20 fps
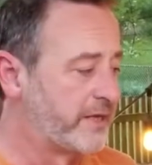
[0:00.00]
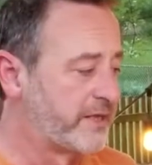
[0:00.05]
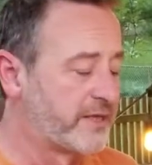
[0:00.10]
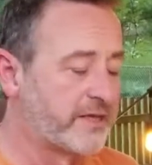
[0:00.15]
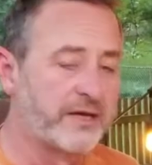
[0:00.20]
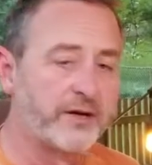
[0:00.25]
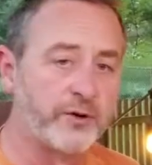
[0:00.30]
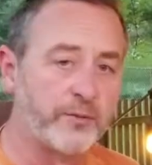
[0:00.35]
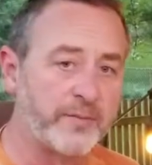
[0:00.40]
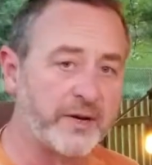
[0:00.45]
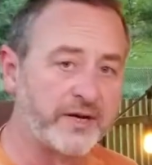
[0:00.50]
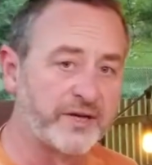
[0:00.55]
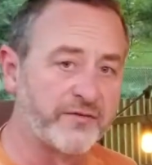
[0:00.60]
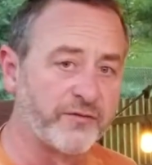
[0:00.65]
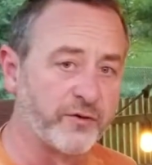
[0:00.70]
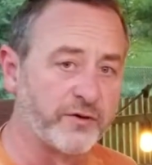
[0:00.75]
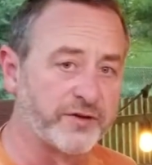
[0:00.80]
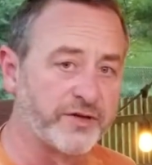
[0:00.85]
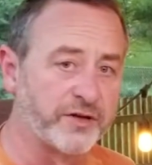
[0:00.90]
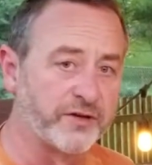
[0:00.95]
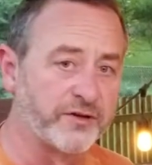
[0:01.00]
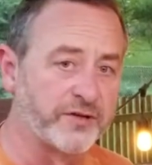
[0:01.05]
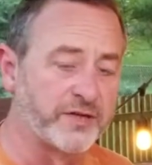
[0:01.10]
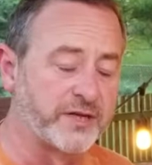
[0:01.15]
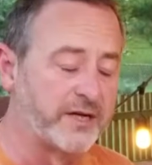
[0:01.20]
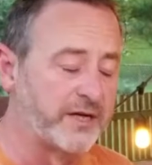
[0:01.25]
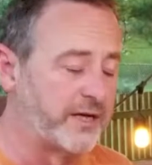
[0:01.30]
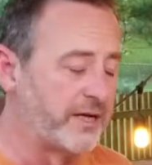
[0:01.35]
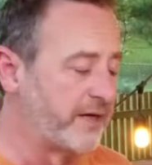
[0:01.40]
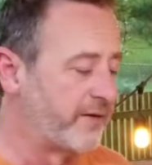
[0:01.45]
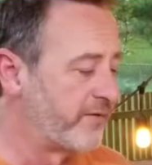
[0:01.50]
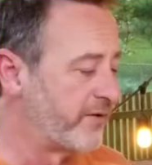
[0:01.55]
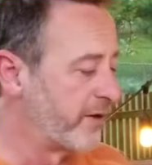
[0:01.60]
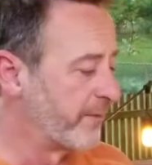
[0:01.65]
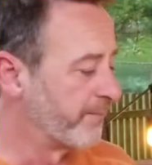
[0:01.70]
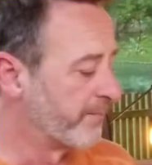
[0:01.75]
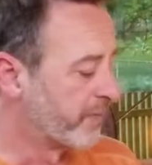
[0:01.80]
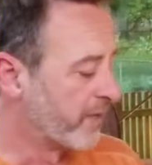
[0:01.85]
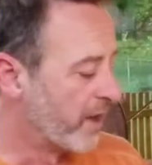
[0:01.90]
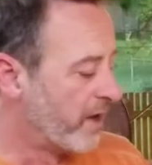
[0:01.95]
little much for us on a Sunday evening.
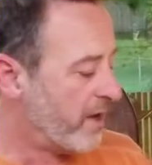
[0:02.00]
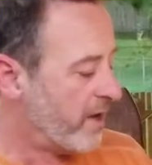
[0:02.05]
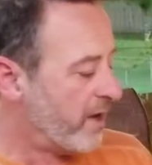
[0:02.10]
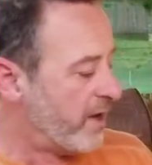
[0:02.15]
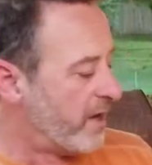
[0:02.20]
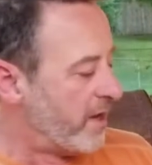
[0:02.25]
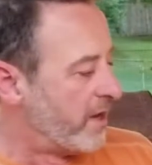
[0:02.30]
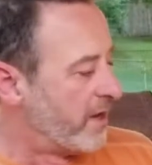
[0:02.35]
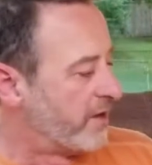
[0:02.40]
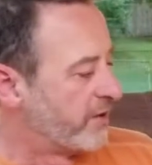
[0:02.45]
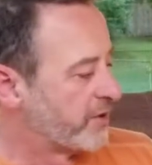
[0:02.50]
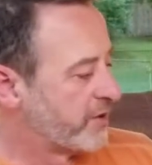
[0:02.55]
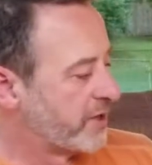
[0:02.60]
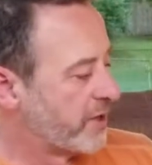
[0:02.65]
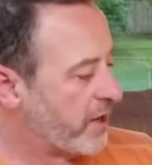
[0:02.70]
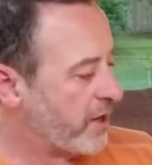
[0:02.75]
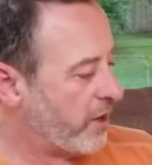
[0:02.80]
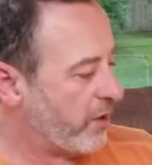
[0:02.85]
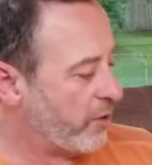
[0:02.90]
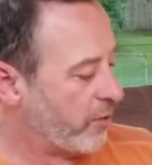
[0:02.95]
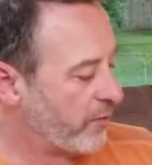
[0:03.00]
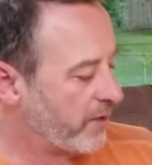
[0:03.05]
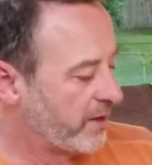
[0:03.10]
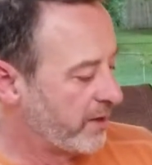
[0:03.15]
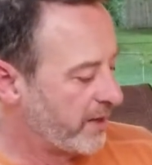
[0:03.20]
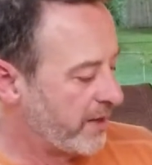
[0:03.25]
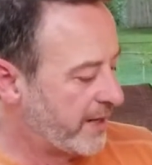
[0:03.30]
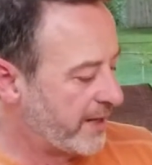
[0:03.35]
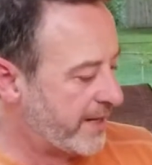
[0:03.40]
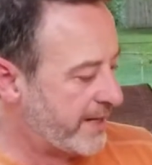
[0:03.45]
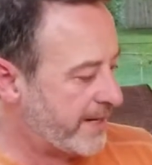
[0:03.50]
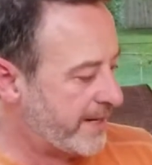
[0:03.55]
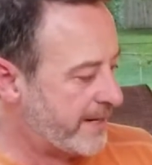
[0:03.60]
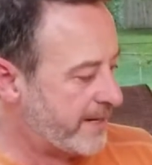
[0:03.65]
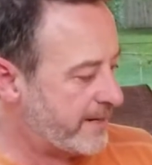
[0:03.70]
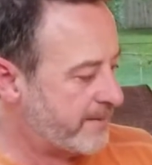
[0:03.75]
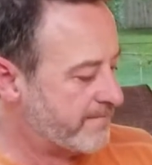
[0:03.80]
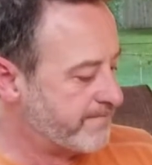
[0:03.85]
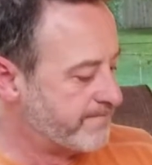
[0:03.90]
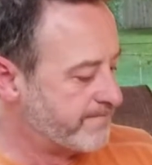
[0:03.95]
So
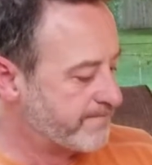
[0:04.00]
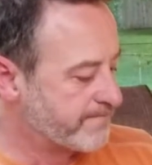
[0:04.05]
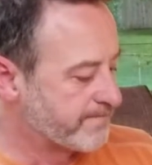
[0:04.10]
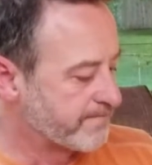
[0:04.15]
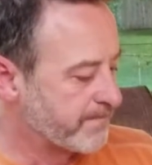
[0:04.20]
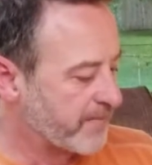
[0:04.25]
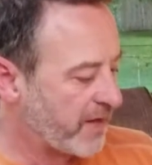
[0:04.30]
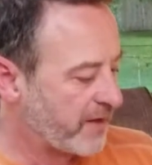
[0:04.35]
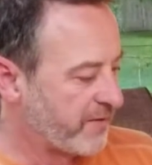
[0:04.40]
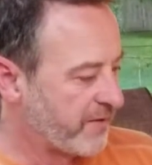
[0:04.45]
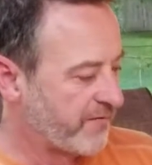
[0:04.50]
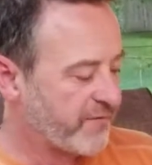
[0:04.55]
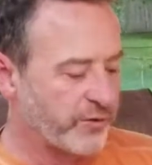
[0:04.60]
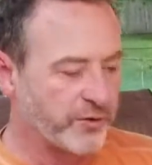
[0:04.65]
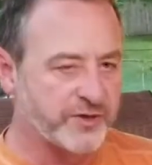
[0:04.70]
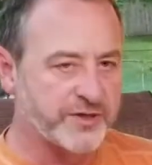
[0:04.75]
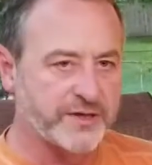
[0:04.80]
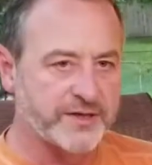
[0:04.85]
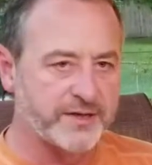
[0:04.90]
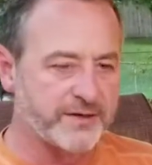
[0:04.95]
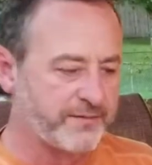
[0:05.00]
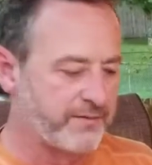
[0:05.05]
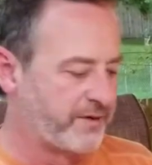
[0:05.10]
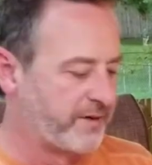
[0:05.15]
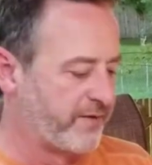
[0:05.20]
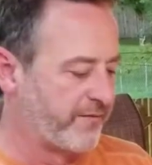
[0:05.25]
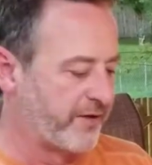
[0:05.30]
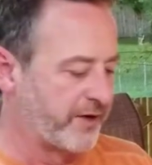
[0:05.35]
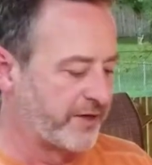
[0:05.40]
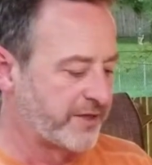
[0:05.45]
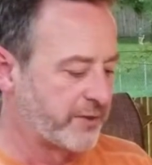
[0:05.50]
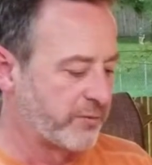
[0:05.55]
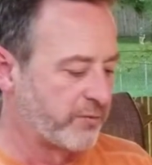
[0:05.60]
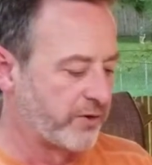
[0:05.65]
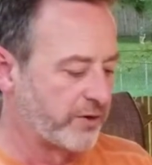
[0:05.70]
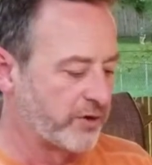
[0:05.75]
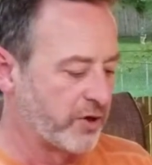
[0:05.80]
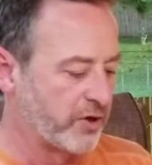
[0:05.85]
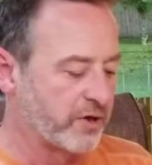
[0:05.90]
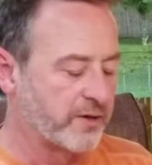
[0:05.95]
the first device I want
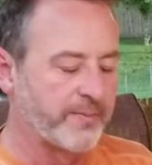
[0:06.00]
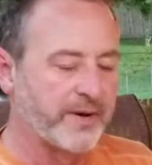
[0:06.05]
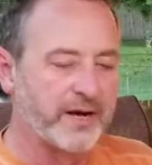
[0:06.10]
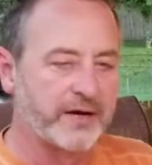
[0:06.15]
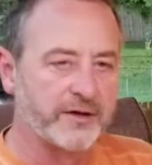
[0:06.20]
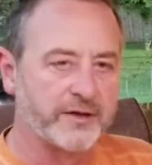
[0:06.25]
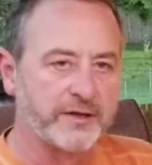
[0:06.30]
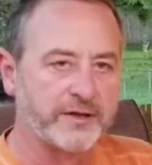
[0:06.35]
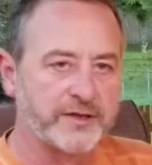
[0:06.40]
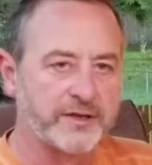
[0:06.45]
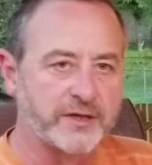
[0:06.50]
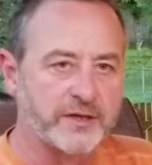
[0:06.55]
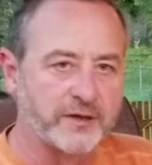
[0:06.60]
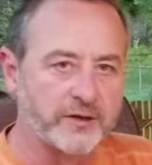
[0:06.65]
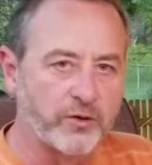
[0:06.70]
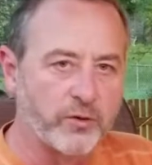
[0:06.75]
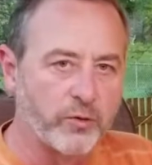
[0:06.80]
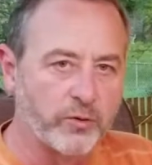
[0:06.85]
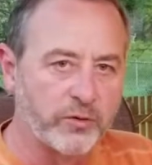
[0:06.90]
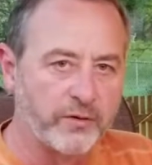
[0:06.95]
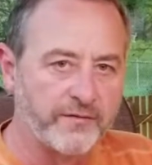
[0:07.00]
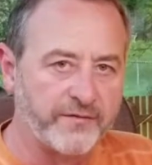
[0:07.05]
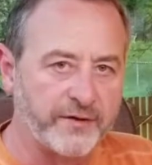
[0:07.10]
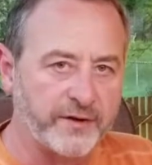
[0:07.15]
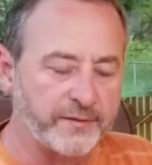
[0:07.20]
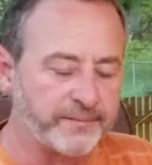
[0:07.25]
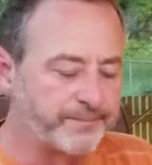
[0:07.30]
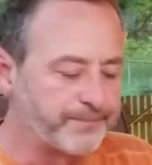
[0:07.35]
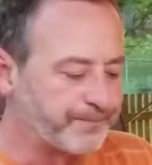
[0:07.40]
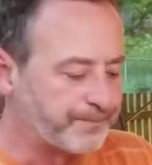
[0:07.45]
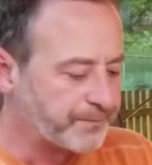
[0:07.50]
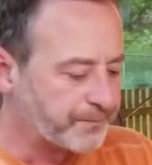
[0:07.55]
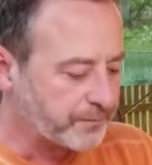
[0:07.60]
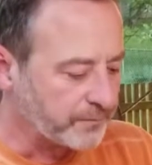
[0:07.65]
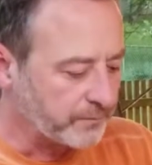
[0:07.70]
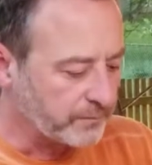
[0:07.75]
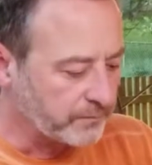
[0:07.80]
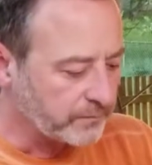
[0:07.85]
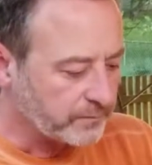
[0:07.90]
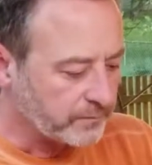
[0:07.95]
to talk about is a Coravin,
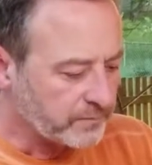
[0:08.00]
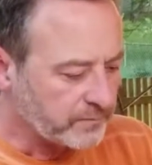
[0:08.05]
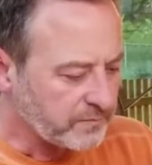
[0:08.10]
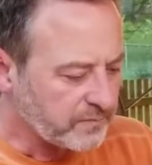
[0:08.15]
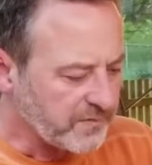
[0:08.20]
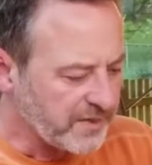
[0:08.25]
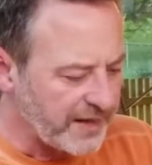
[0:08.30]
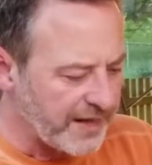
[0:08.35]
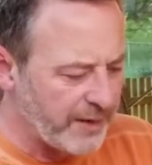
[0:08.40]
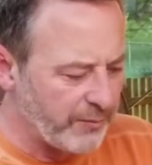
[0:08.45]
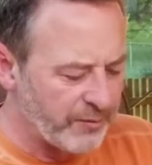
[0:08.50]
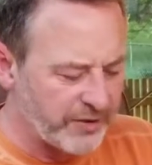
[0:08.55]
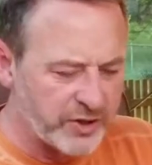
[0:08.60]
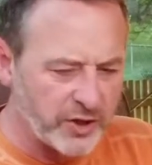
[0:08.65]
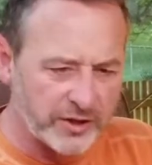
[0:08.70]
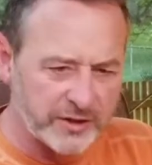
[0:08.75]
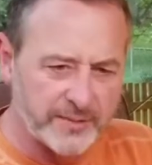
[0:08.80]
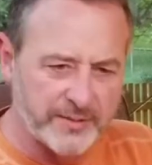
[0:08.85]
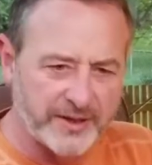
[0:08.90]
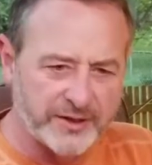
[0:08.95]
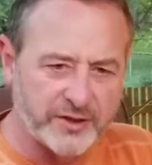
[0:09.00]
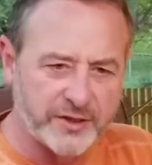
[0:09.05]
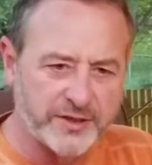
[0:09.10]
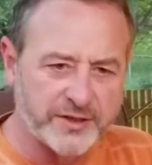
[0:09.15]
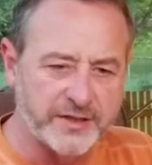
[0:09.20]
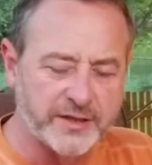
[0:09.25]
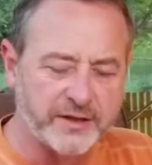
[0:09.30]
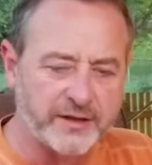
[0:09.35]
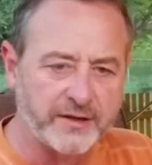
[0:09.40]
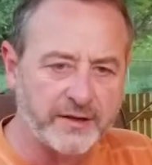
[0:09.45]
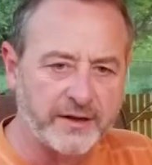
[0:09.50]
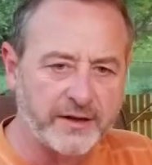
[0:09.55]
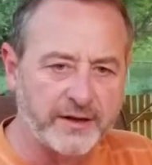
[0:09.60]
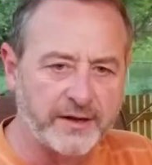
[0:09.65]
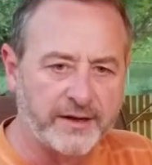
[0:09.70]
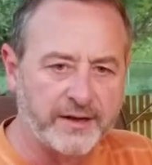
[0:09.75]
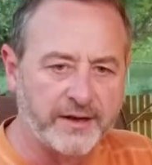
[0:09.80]
and we talked about this in the